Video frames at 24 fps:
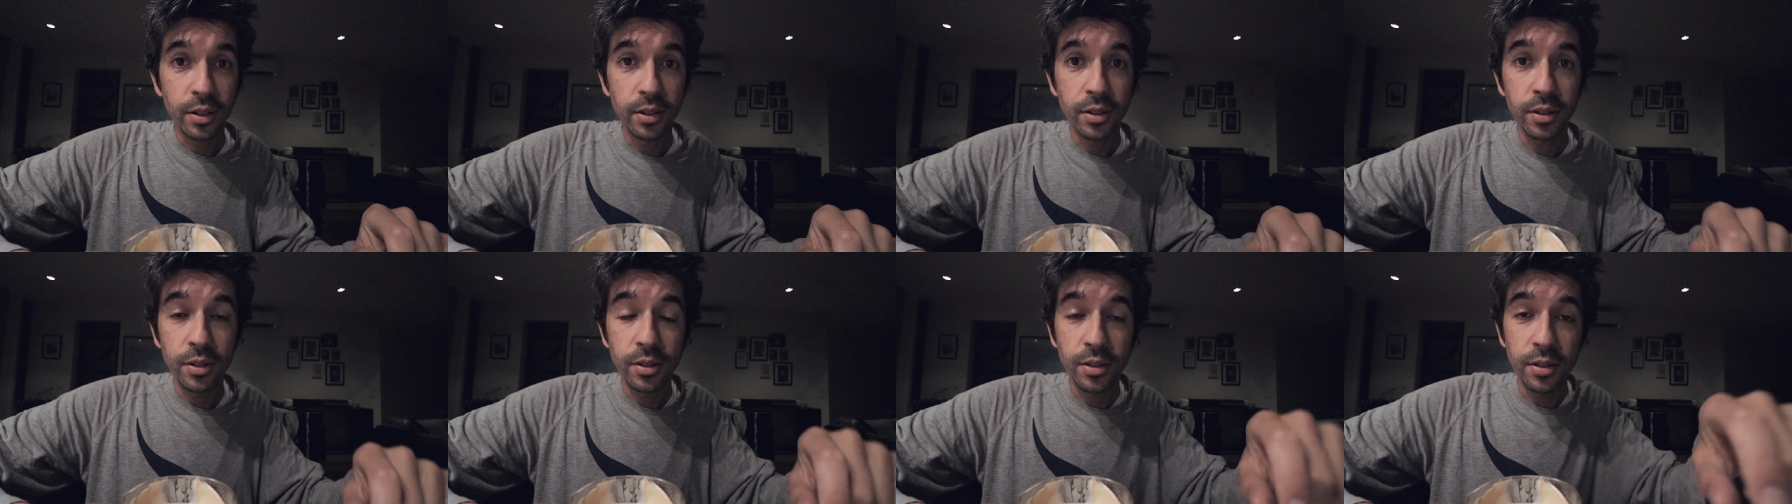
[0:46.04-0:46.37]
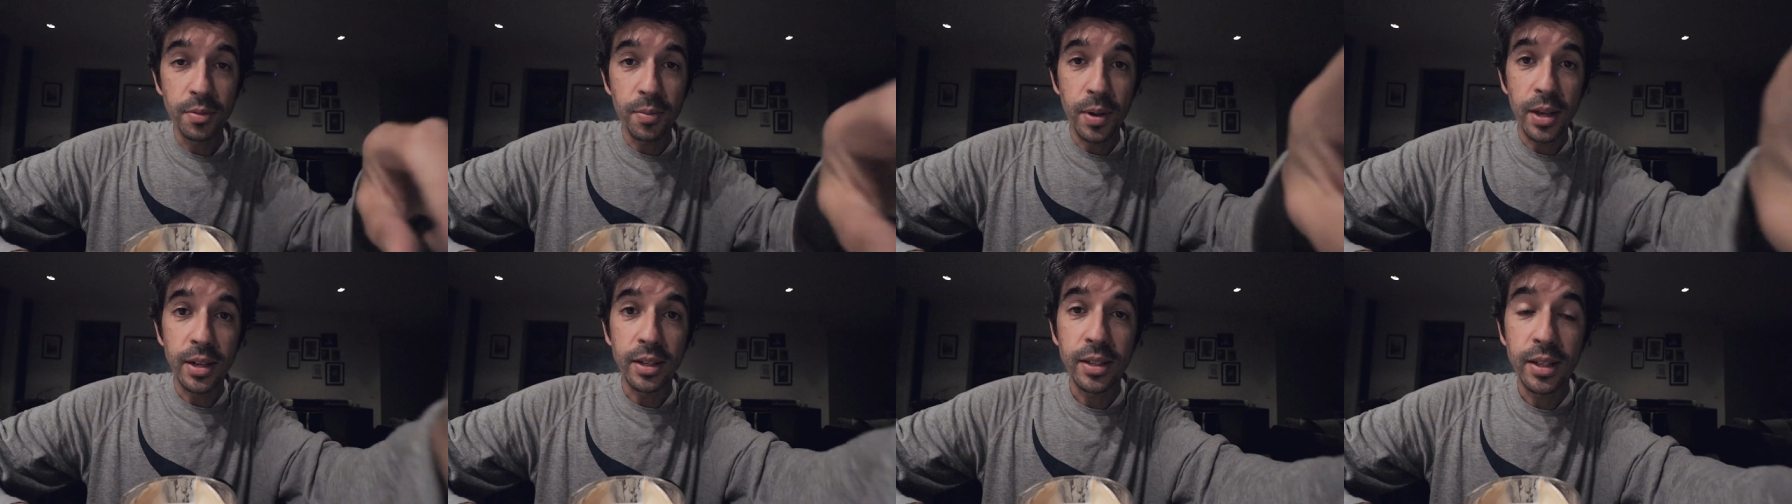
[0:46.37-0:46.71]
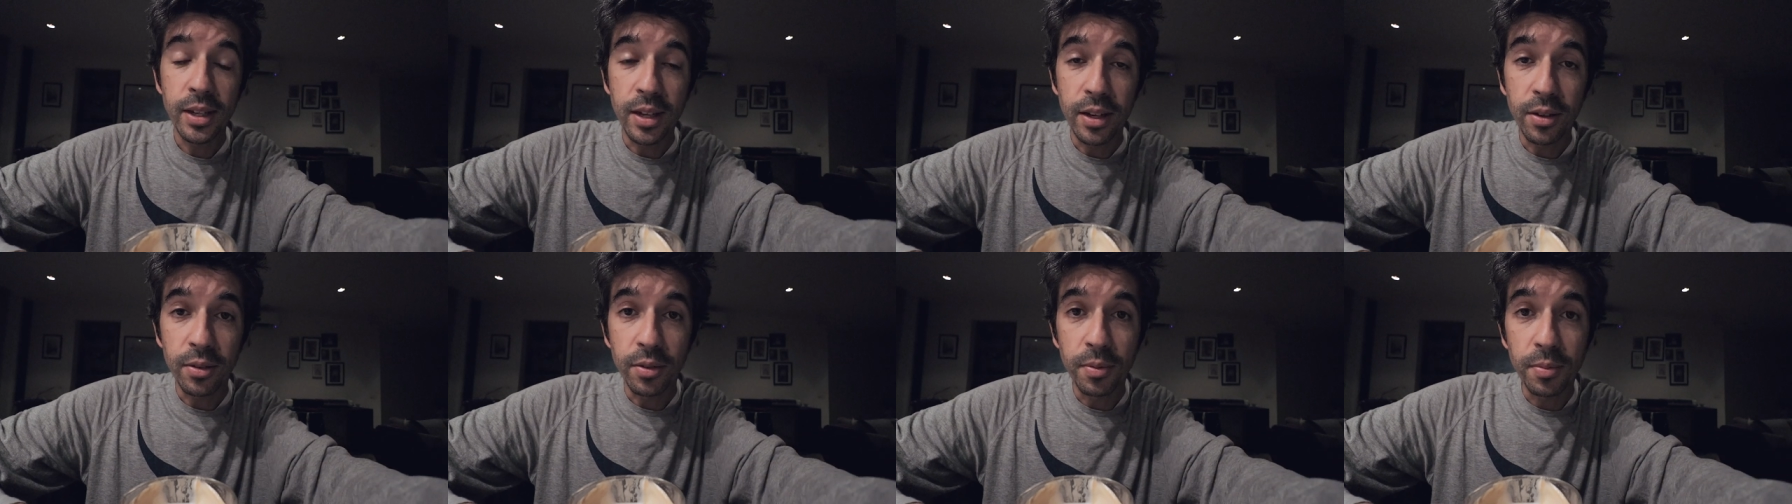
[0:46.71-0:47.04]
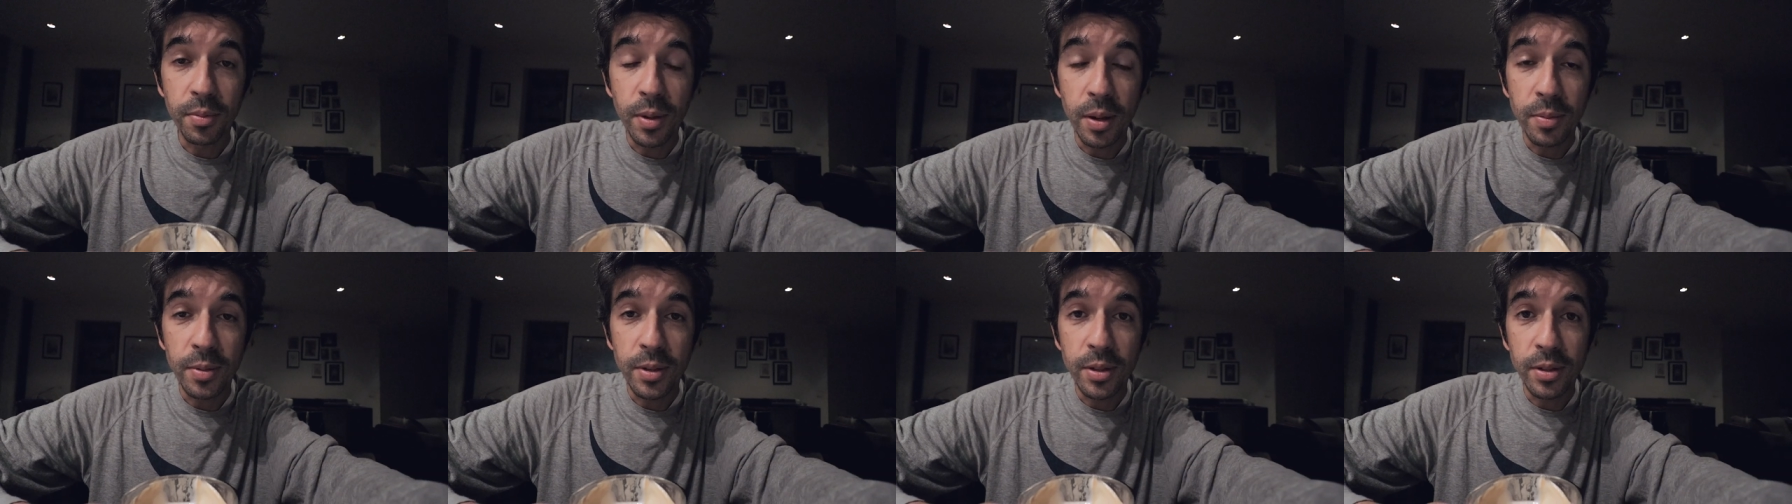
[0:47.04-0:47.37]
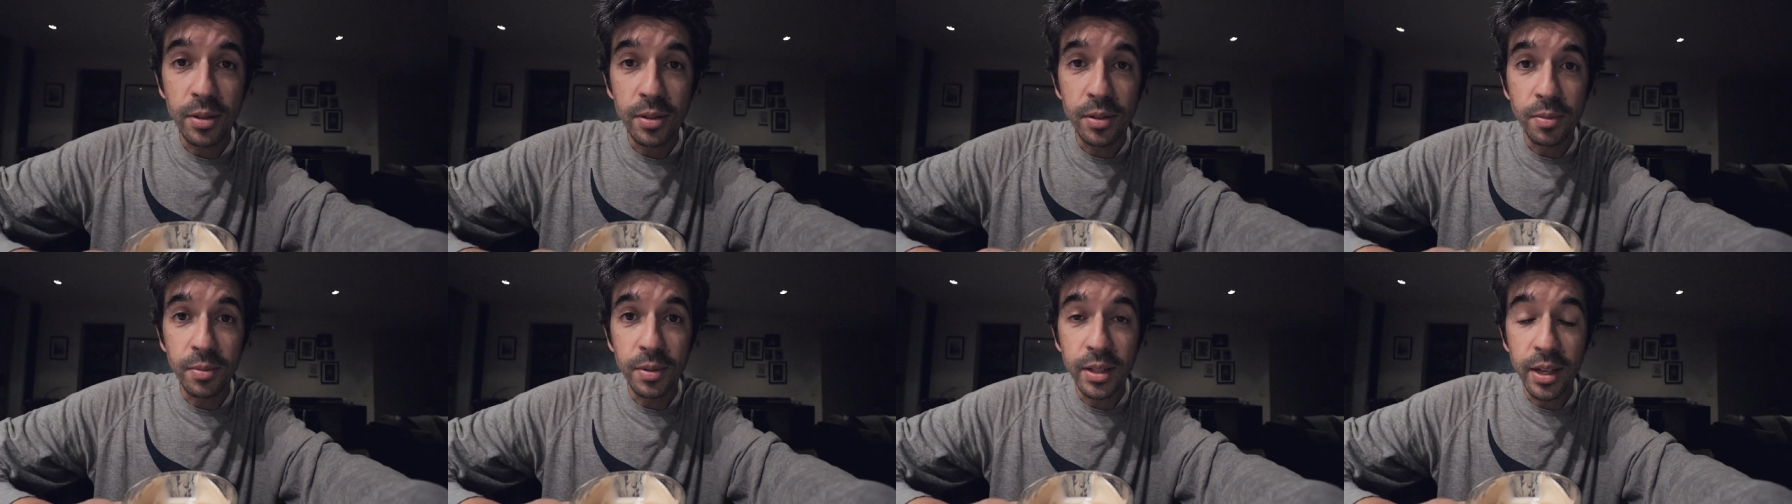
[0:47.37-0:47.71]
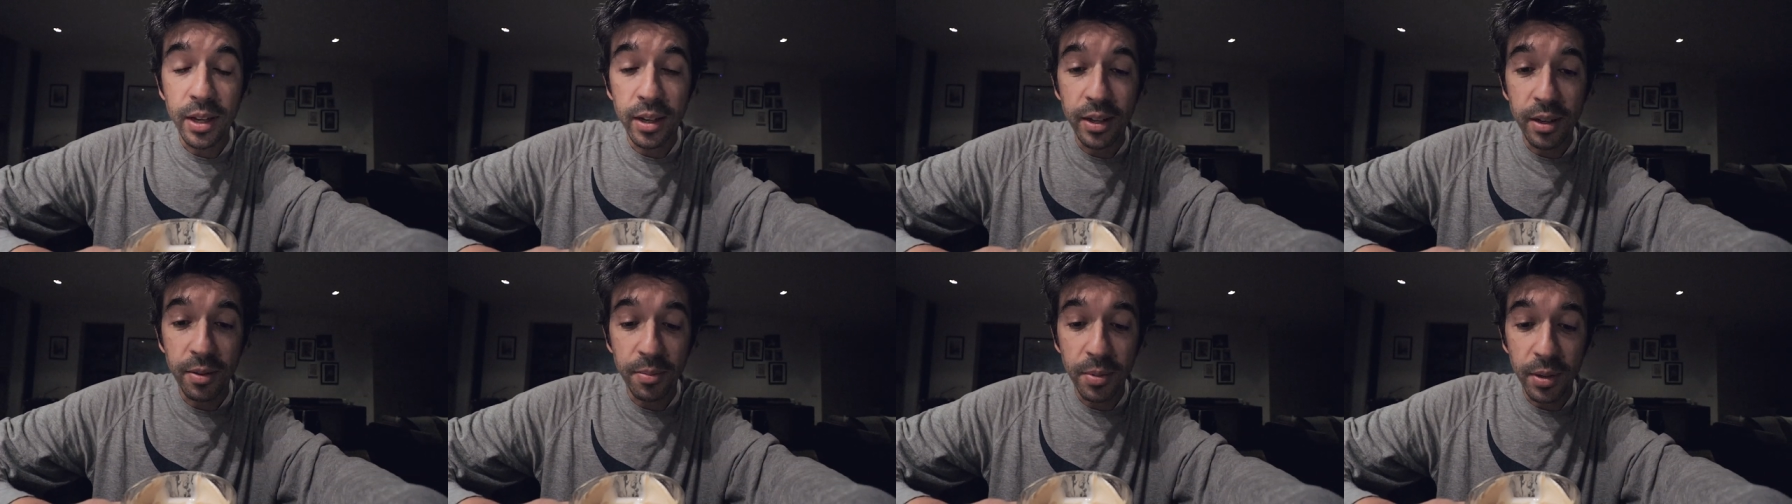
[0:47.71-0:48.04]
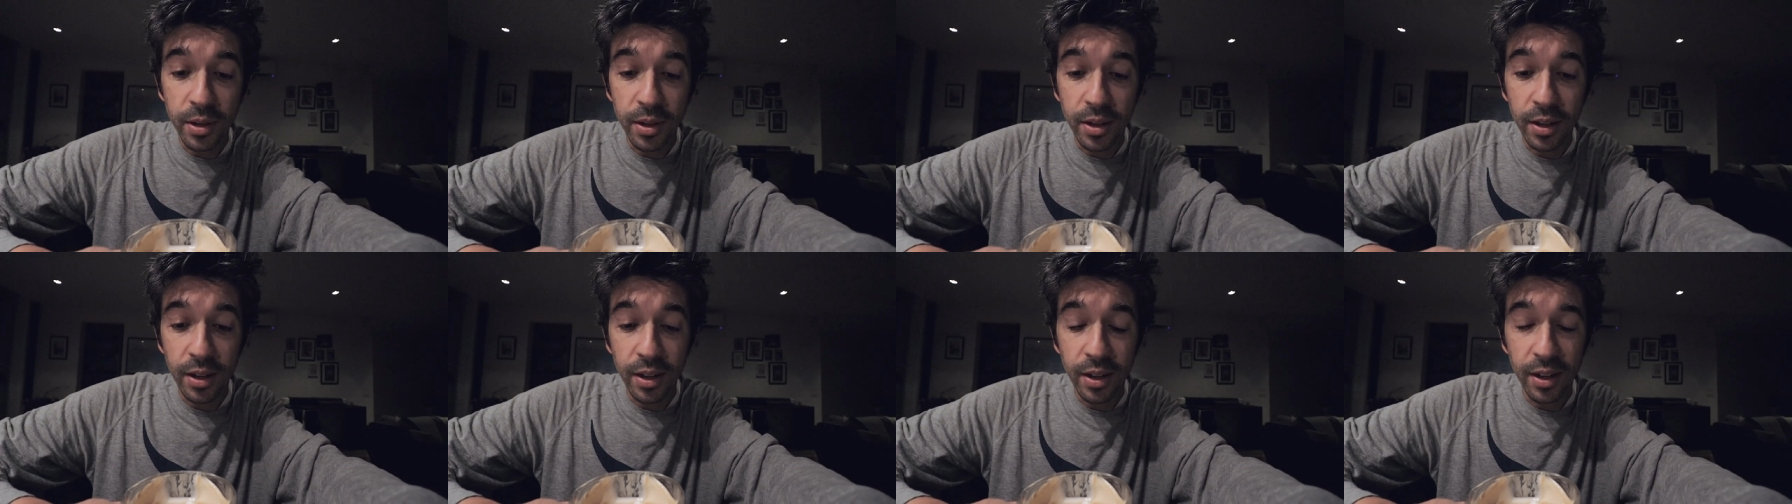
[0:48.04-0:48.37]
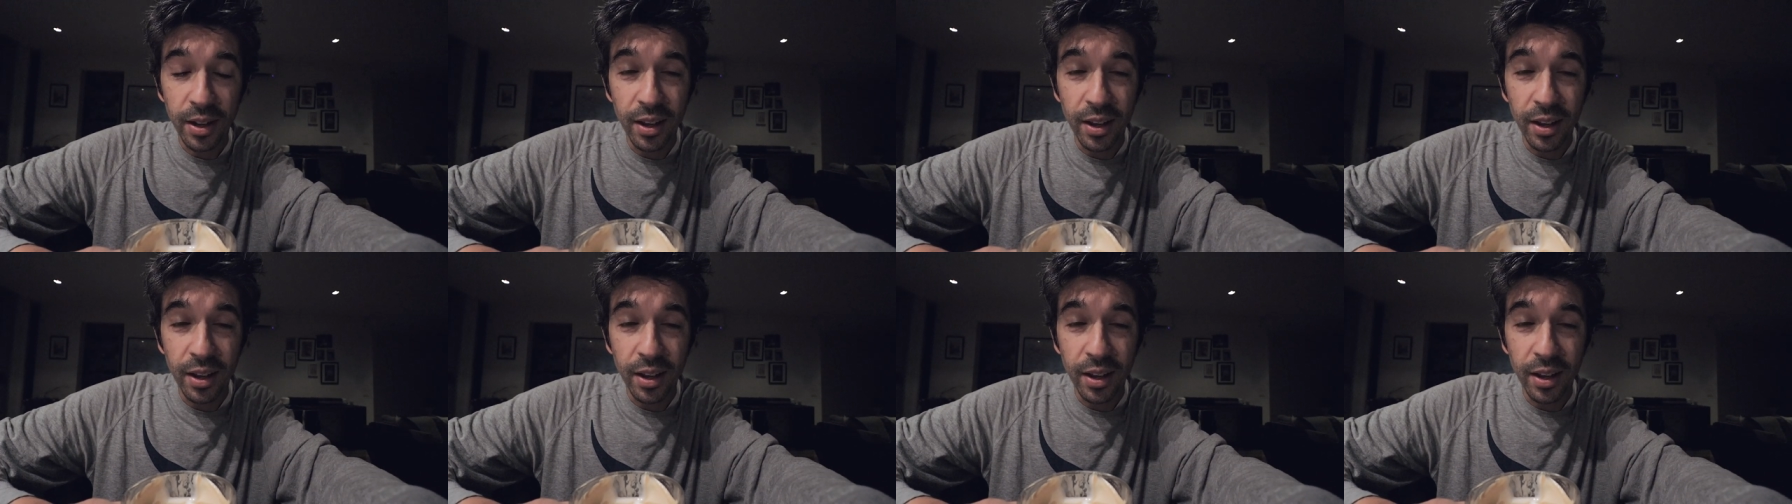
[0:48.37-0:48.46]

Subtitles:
do some editing or maybe do some study, but